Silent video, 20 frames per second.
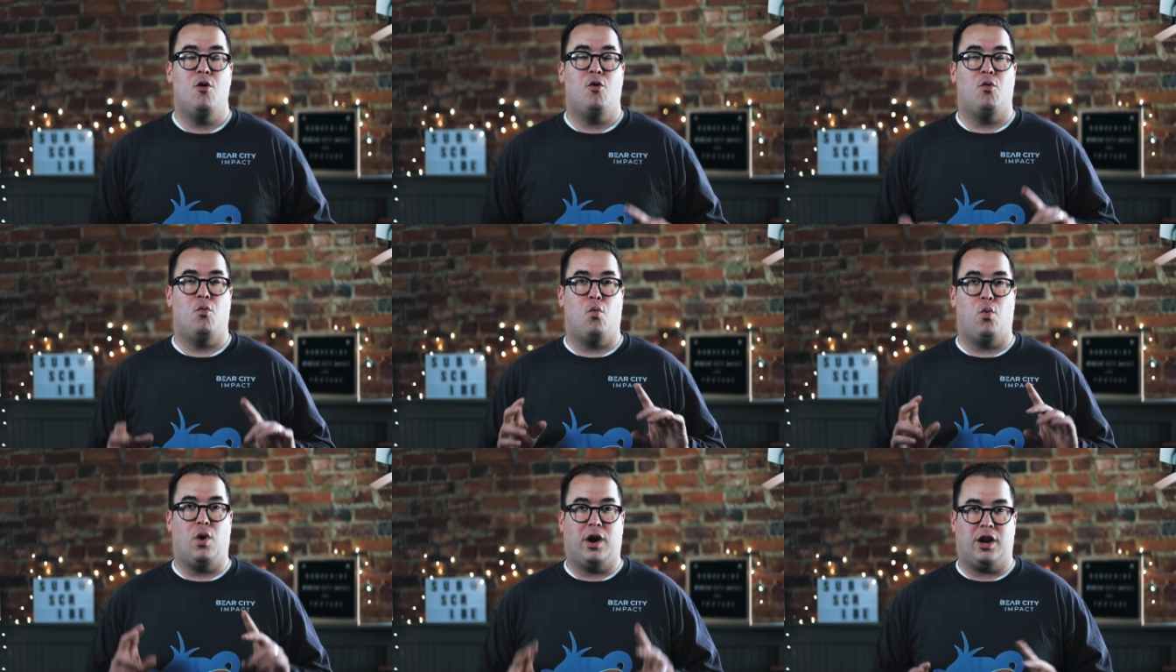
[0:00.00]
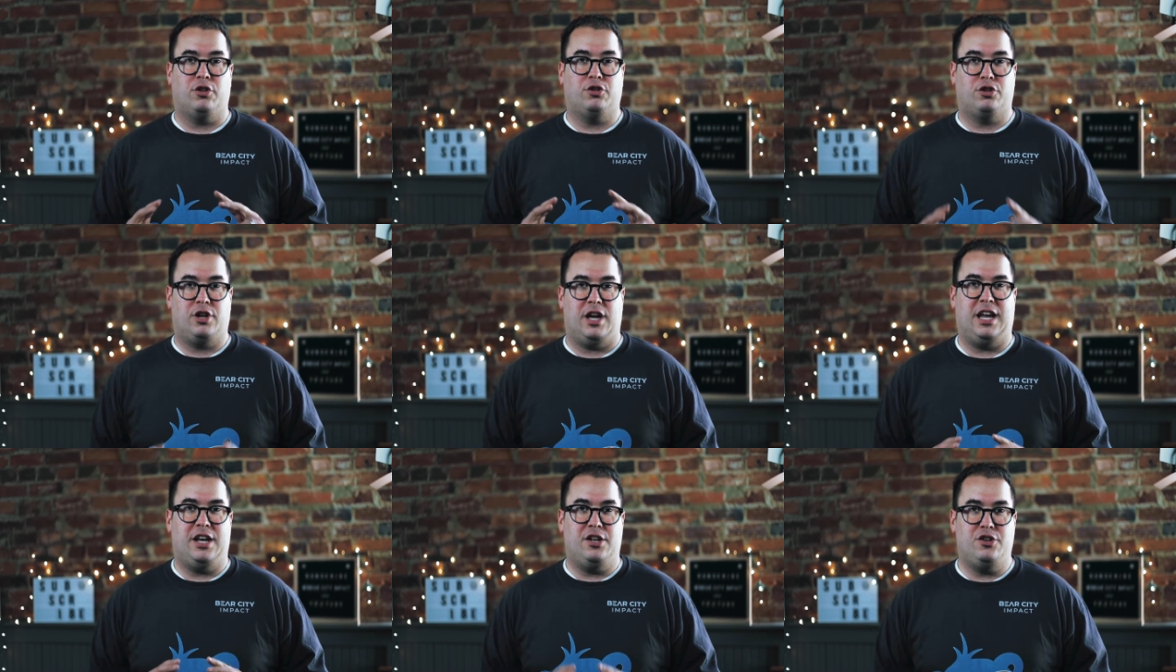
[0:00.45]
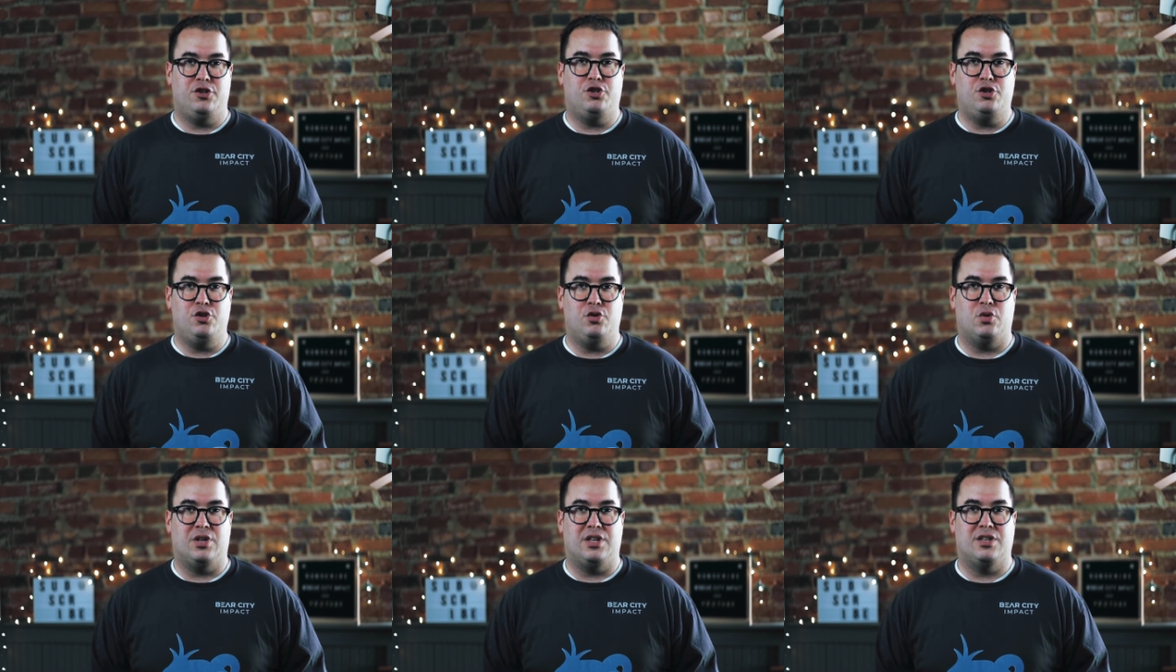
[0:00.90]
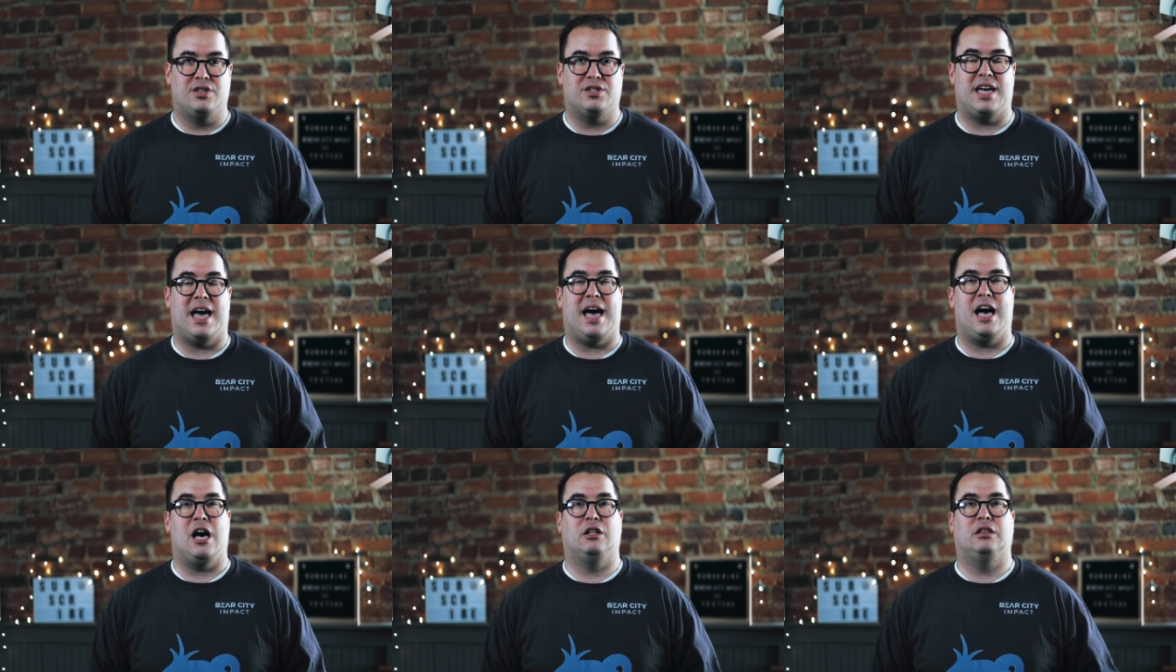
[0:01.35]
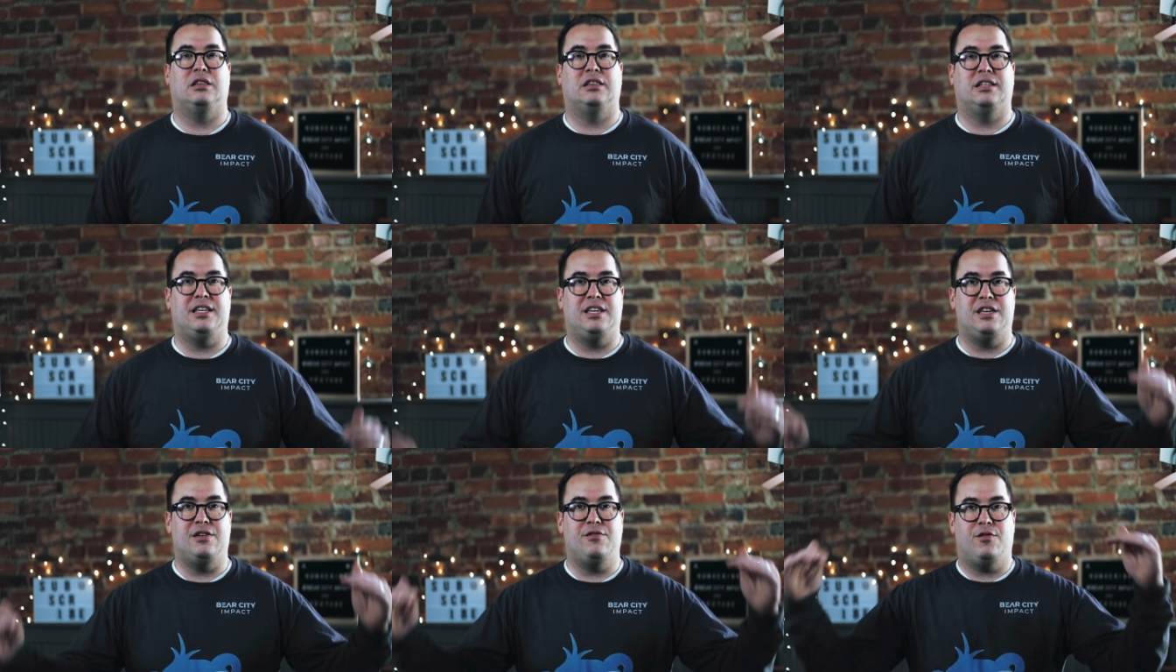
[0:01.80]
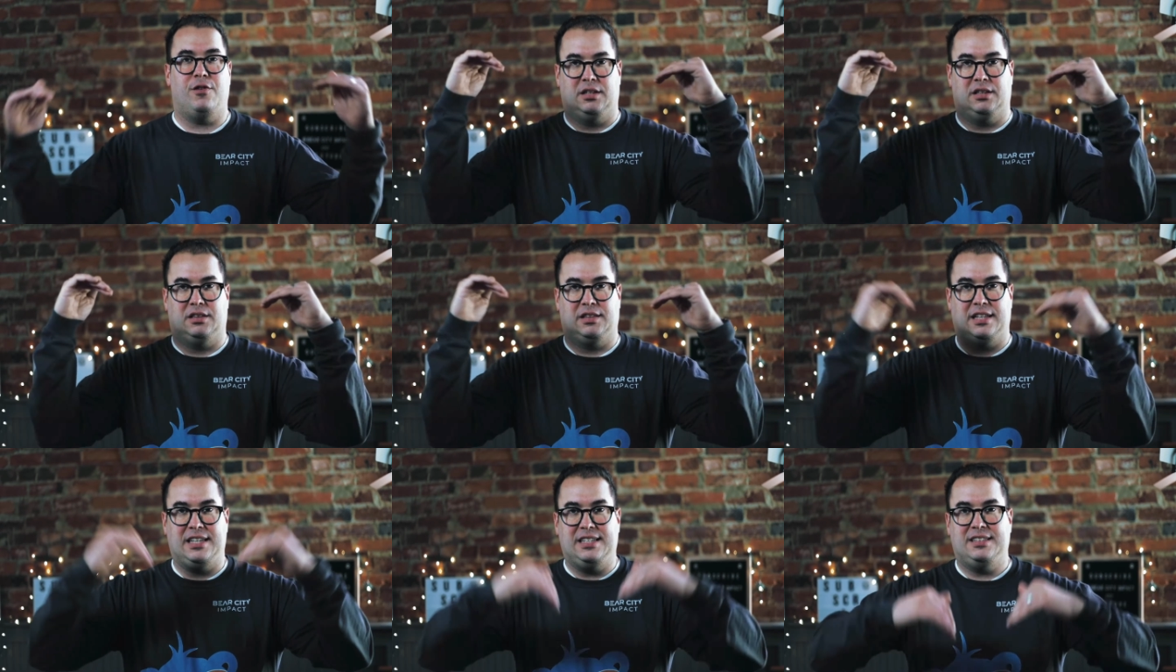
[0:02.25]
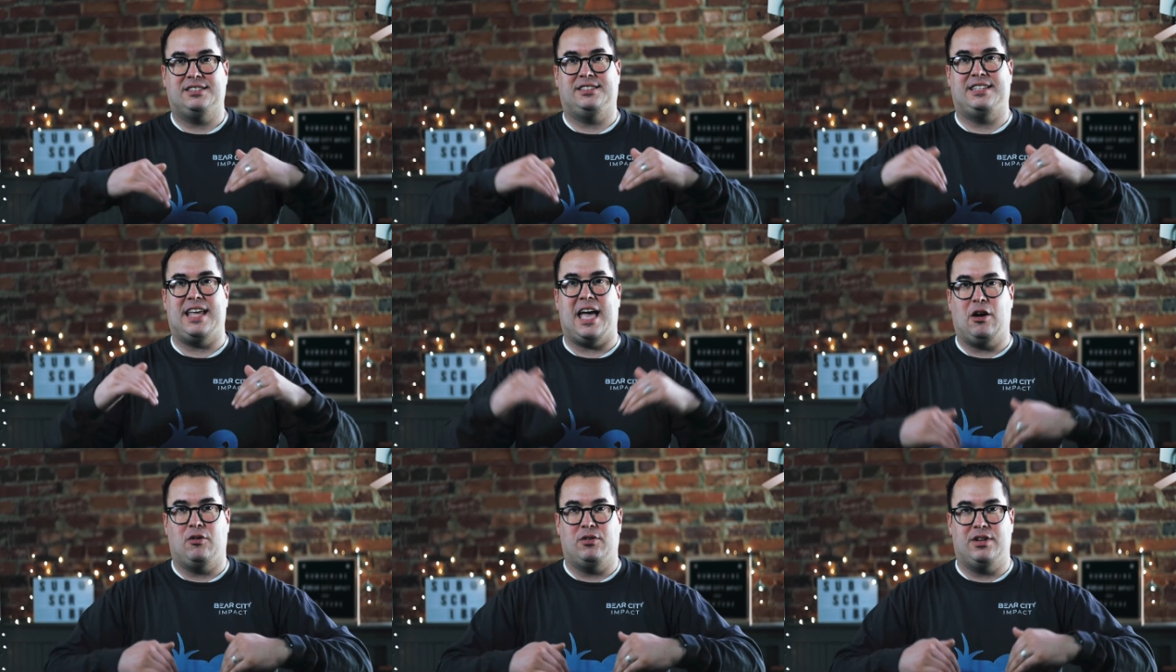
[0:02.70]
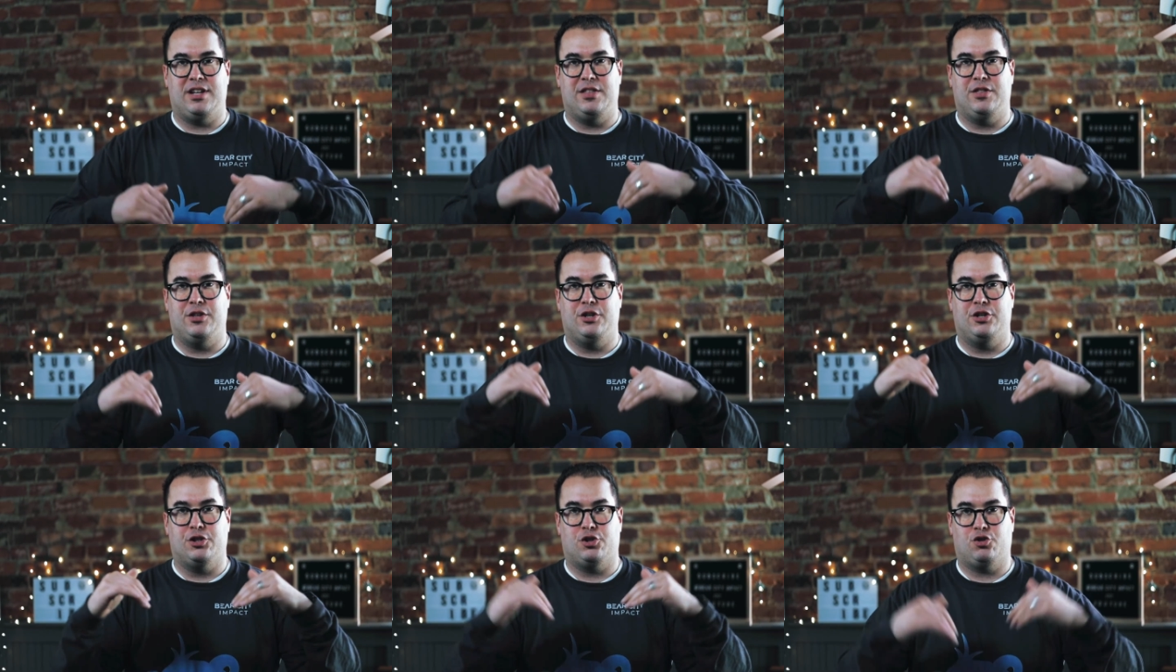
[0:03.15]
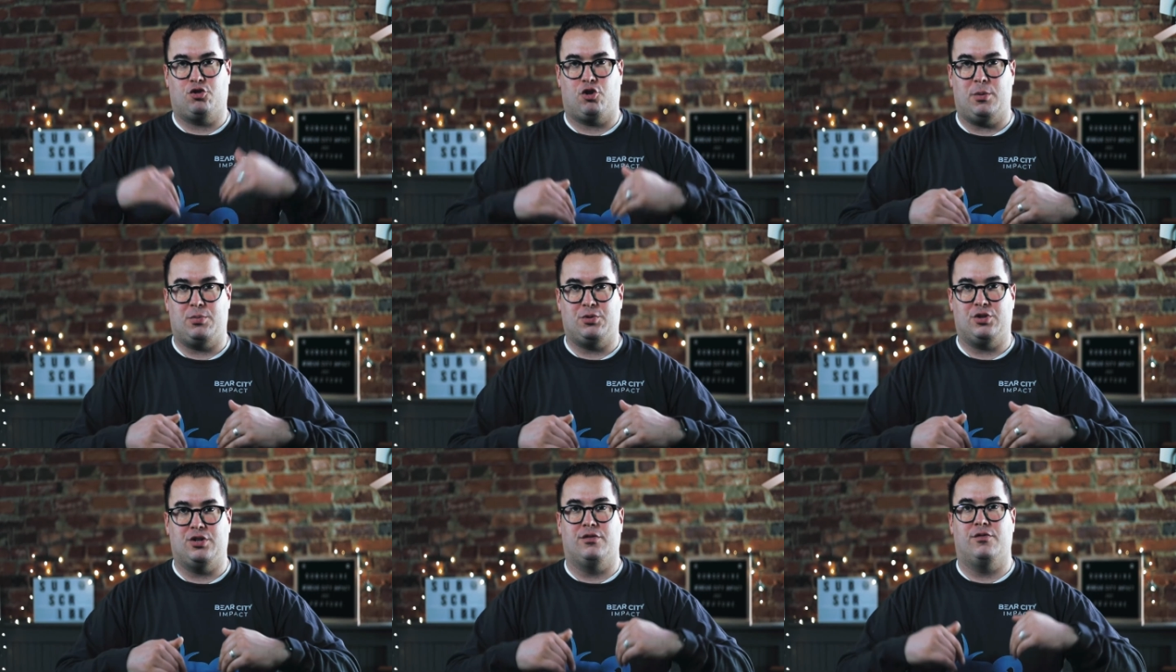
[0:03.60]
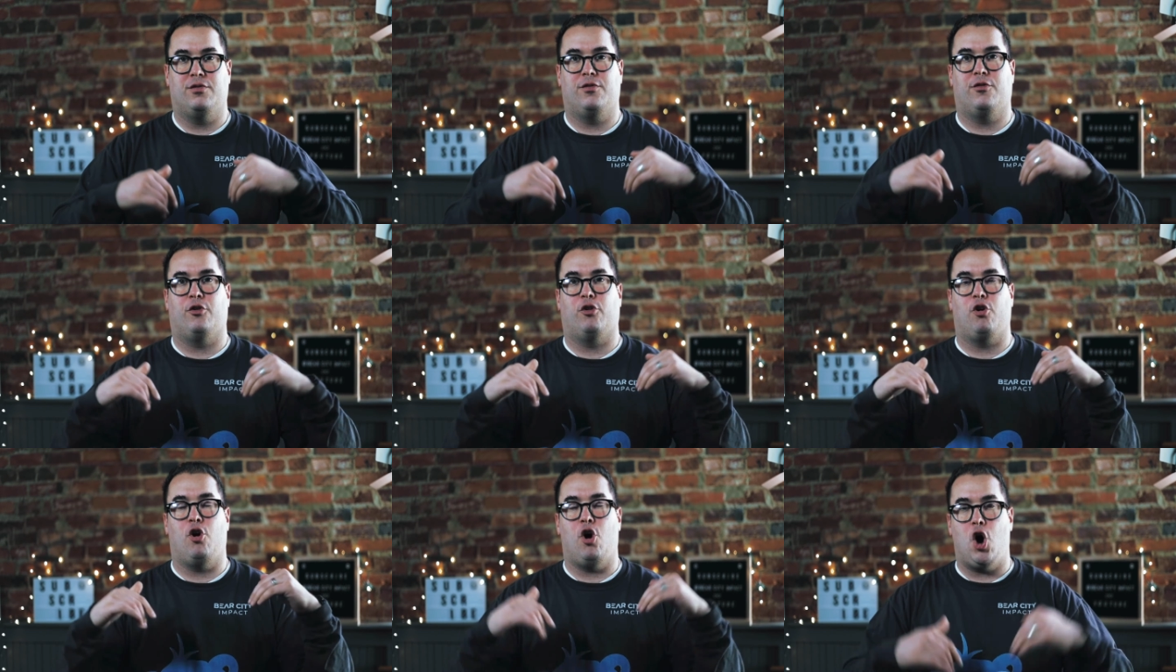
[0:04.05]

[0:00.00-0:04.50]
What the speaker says: What I'll go ahead and do is I'll leave links down in the description for